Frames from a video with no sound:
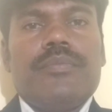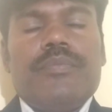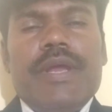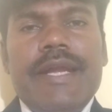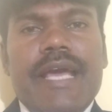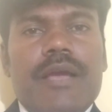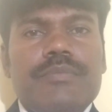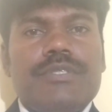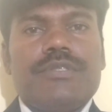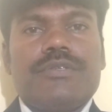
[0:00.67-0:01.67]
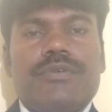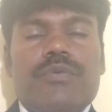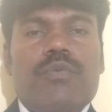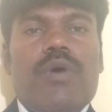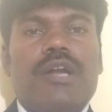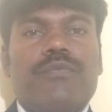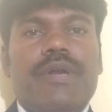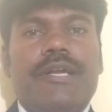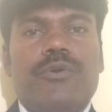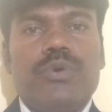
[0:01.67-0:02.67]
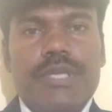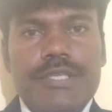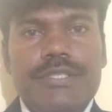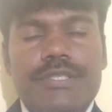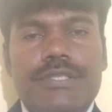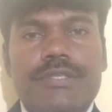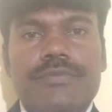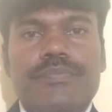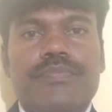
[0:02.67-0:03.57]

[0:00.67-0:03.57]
Many times what we do is